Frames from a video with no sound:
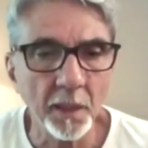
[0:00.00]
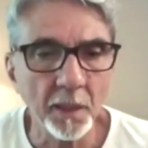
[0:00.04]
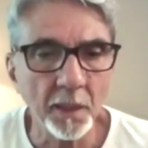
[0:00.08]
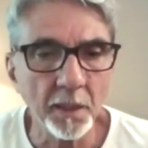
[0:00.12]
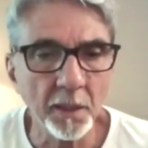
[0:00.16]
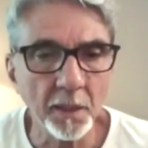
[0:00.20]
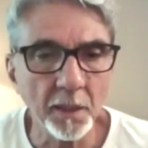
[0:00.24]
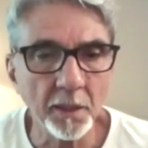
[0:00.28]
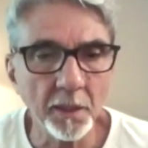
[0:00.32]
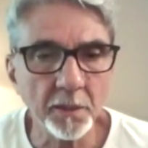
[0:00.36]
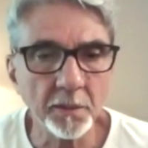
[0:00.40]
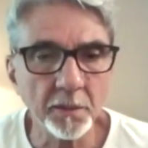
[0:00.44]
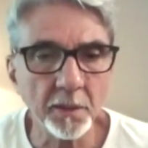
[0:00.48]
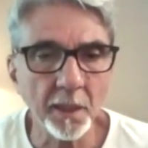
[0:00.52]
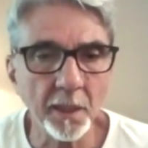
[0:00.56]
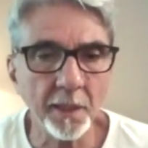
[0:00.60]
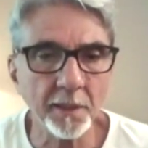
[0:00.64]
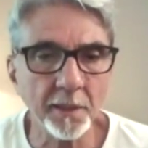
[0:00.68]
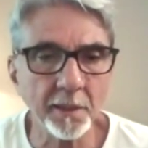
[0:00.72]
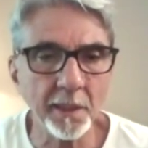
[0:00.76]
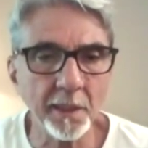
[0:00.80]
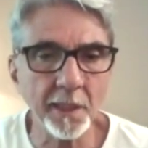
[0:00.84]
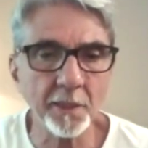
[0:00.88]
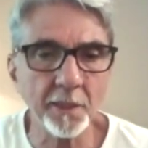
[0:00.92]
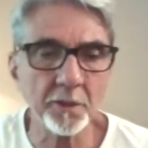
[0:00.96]
is
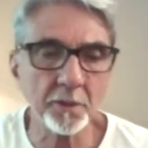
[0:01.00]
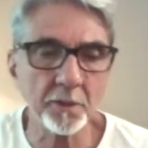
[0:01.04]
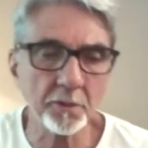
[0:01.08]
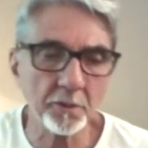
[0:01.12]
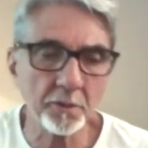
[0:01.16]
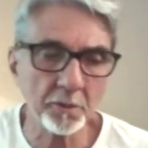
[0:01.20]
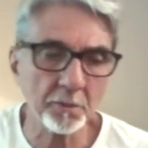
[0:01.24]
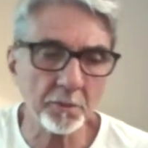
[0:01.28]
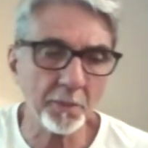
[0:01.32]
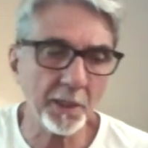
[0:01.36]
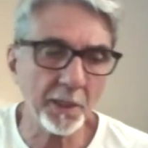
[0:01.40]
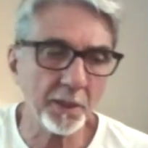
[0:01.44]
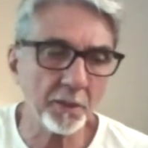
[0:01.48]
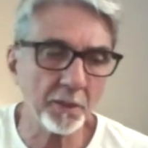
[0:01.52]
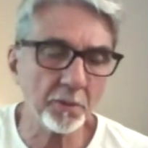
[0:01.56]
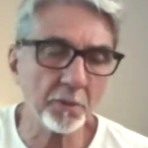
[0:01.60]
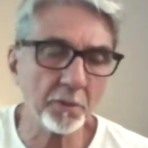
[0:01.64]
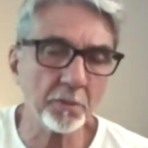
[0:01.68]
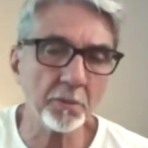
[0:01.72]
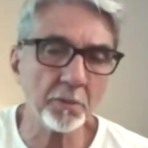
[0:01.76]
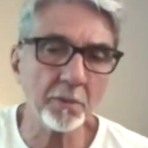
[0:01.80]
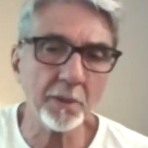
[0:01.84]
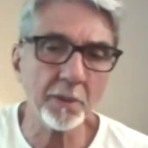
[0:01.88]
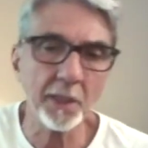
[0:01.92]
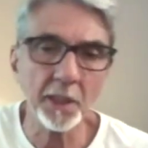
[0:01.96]
identical to my
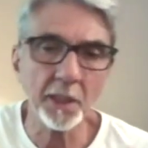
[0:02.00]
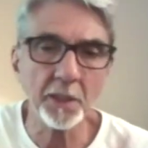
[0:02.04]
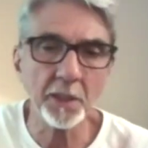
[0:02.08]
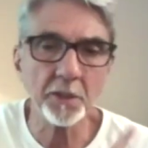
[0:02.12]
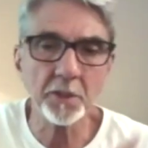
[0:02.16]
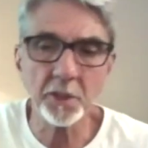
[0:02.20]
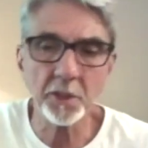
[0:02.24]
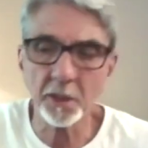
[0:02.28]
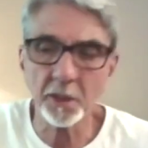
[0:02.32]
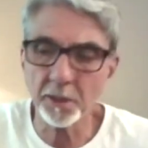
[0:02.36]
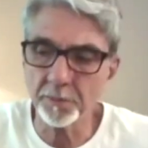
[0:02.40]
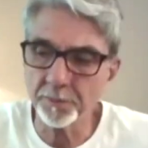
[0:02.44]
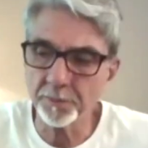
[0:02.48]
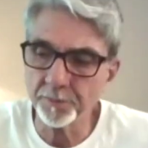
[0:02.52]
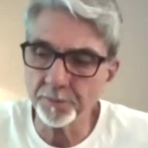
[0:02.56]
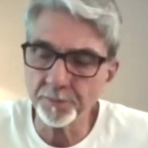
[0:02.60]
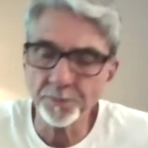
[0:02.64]
true nature,